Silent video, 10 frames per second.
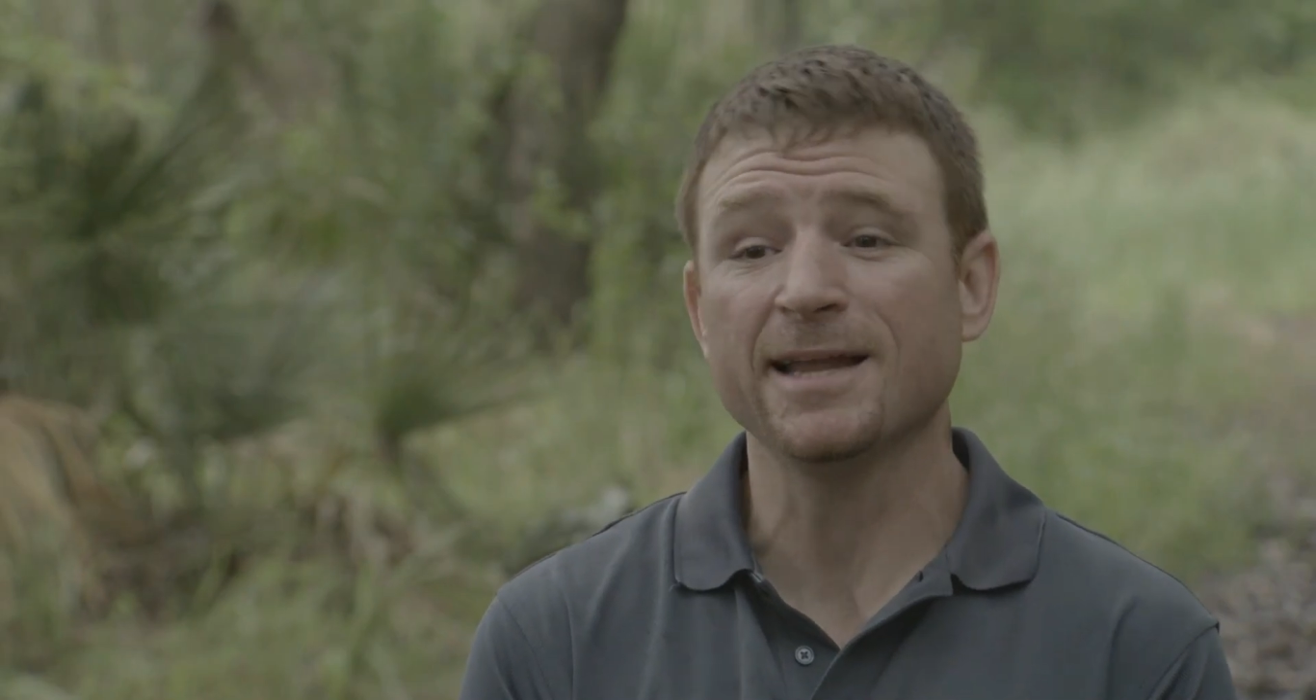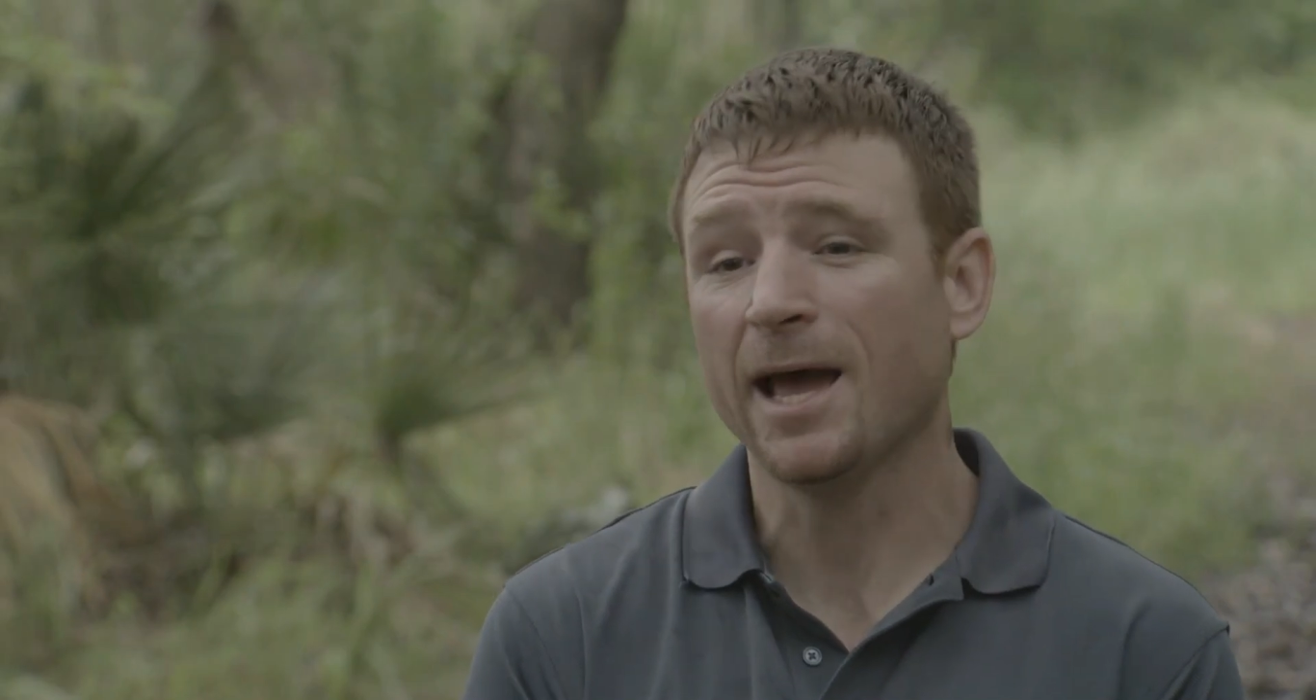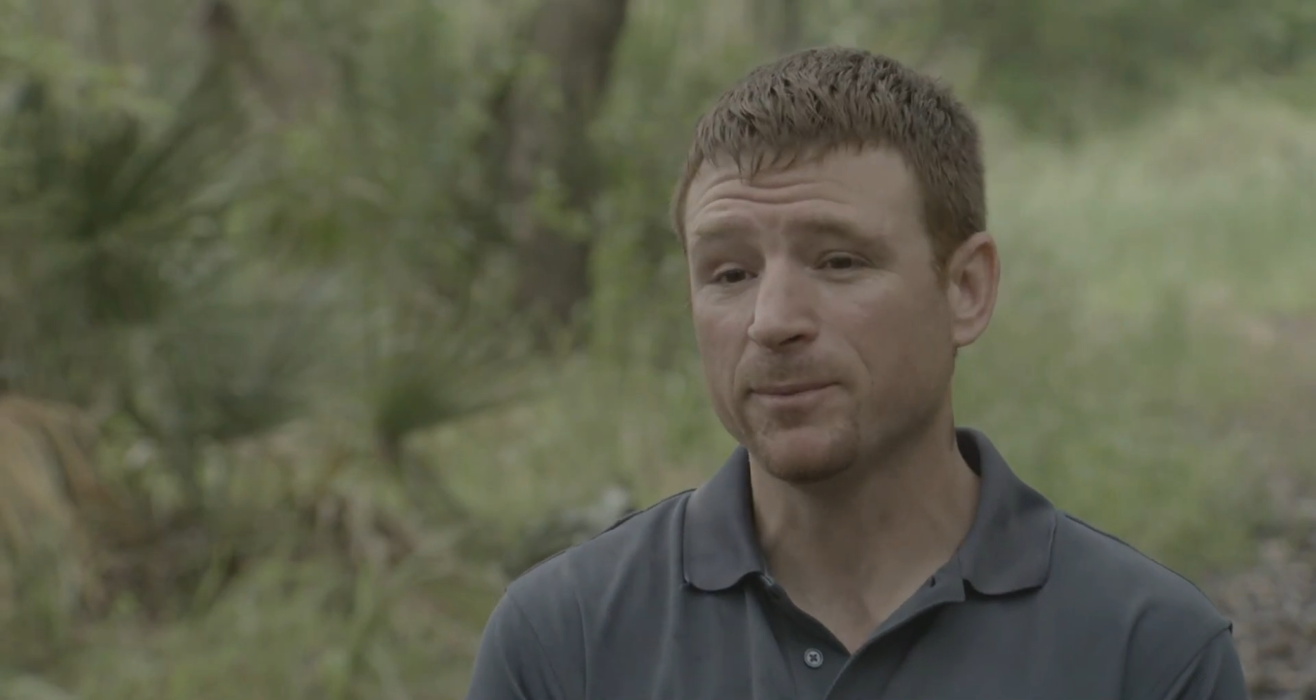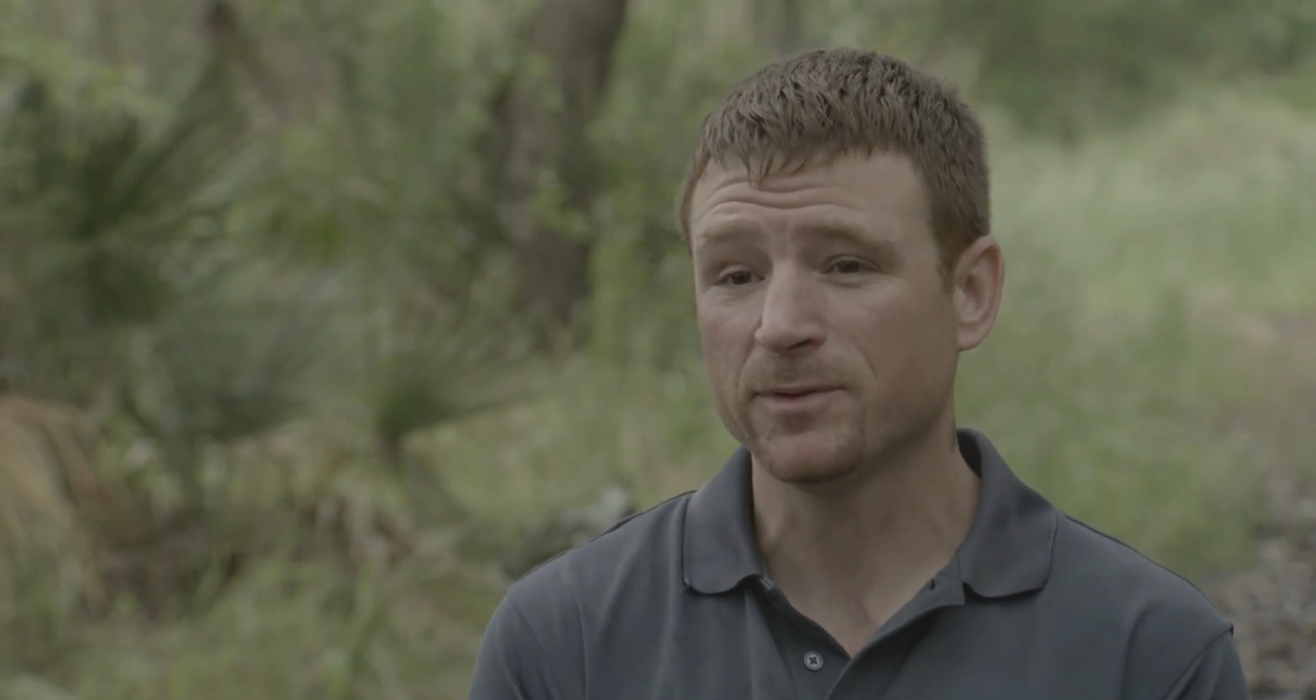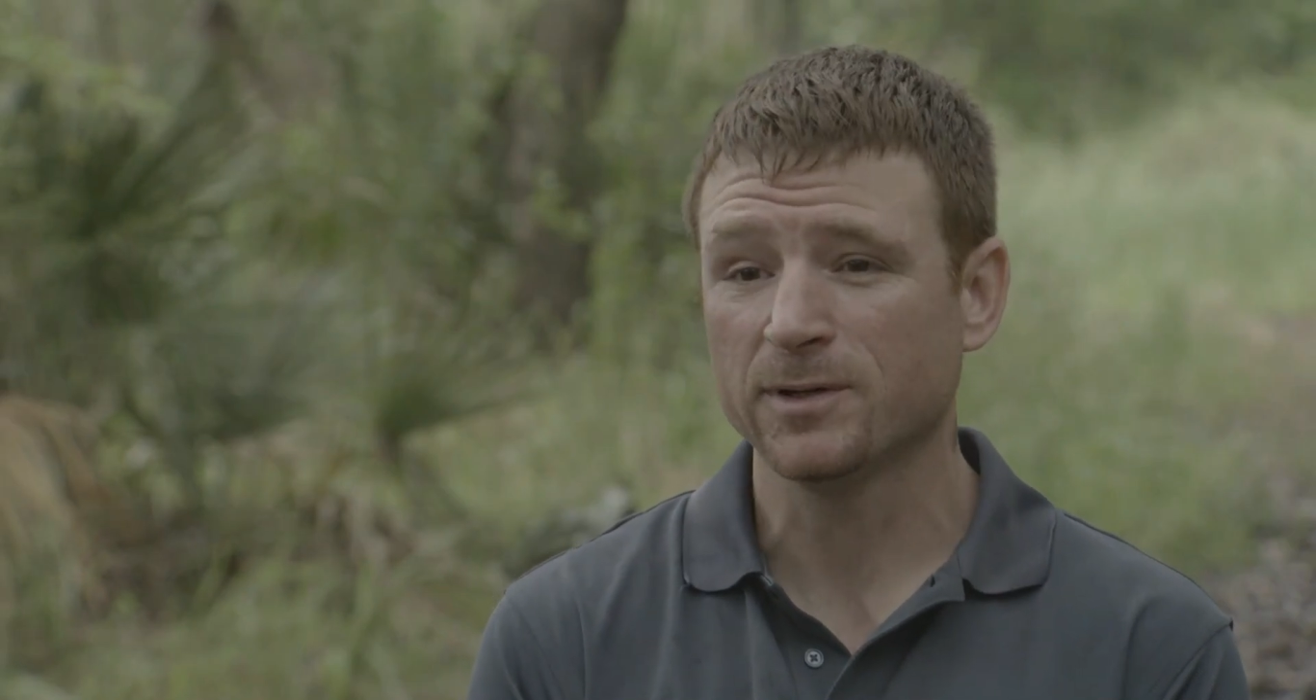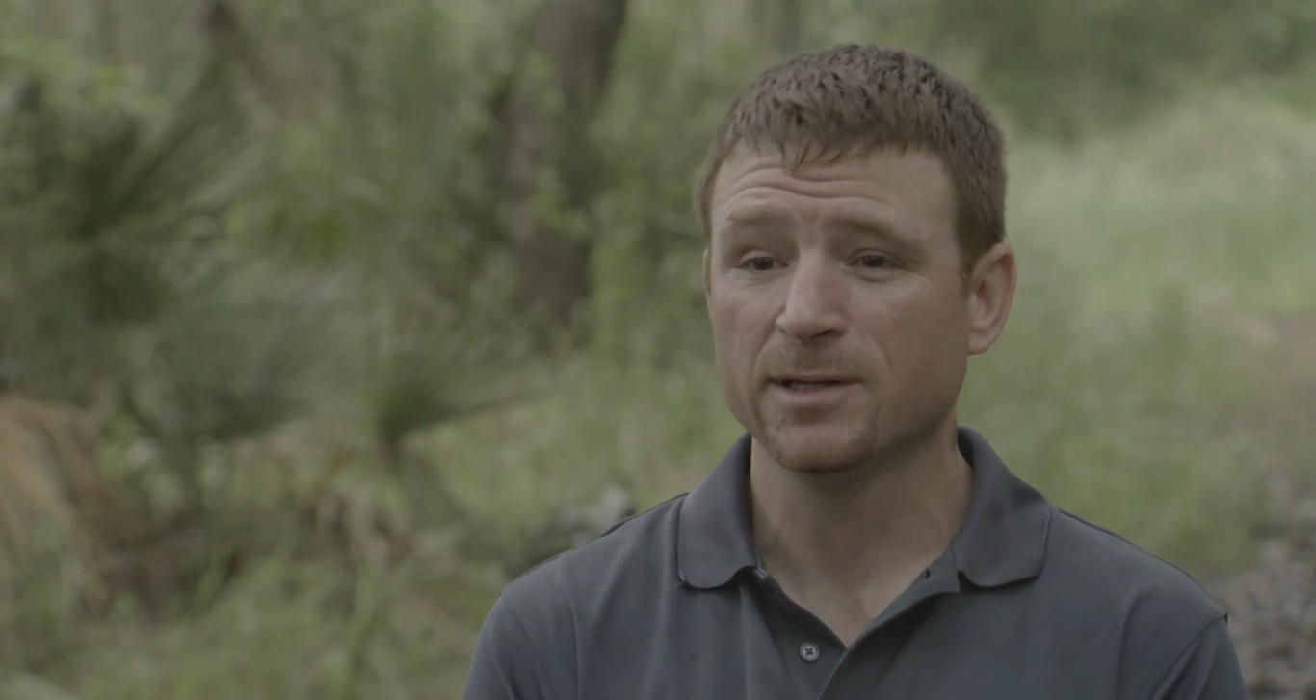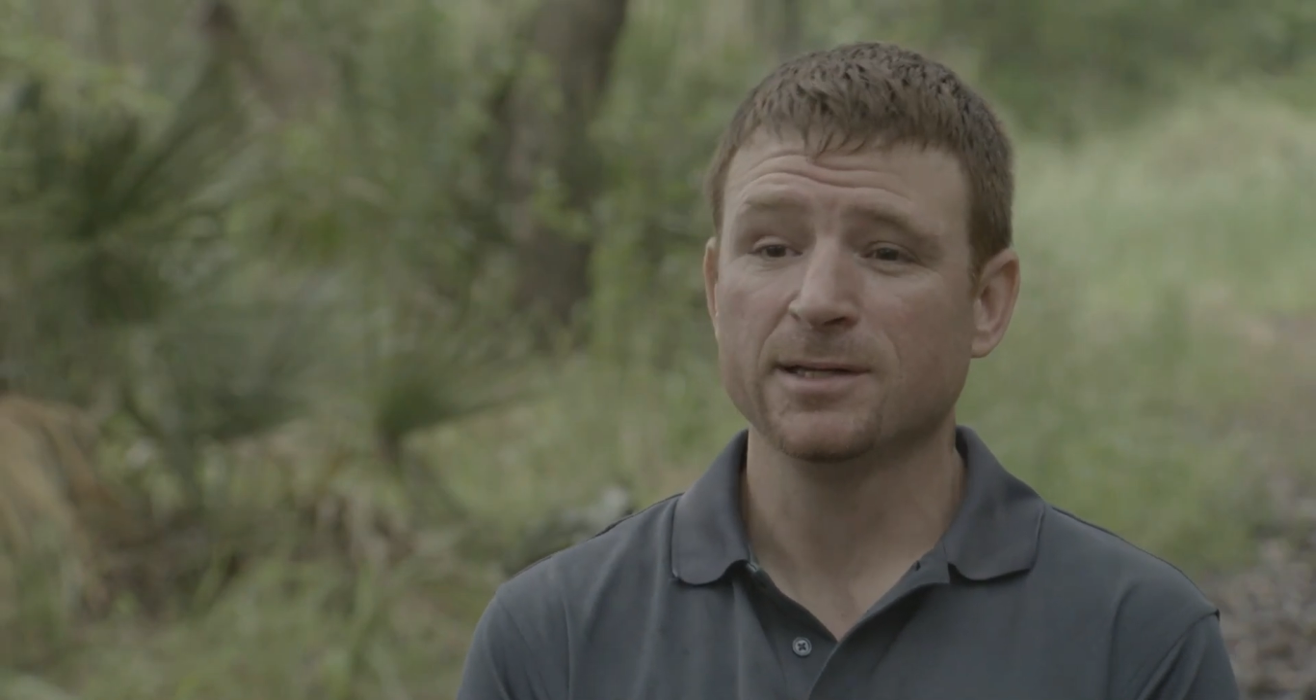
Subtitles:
adapt.